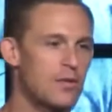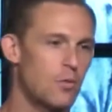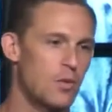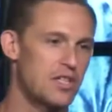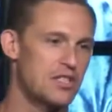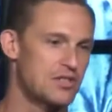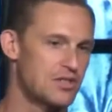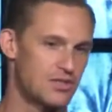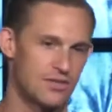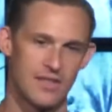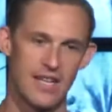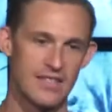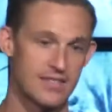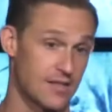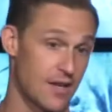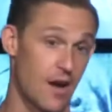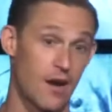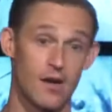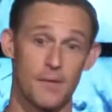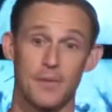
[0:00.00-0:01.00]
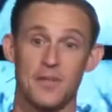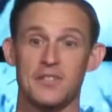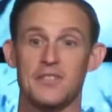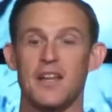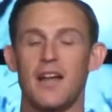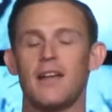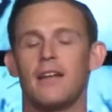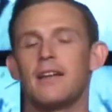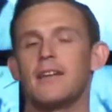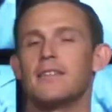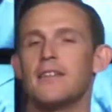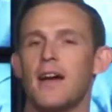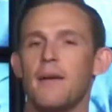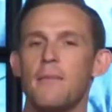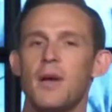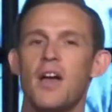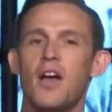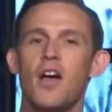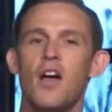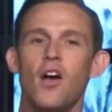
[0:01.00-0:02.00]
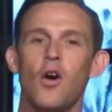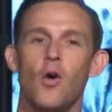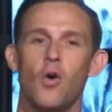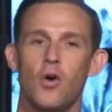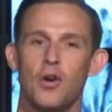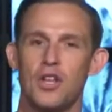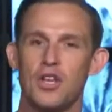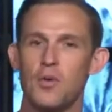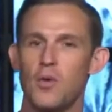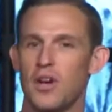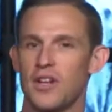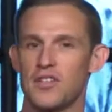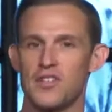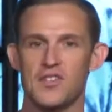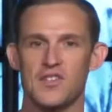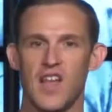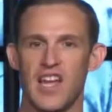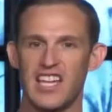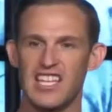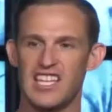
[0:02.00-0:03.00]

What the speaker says: which that's not her personality type, or do you want to just, like,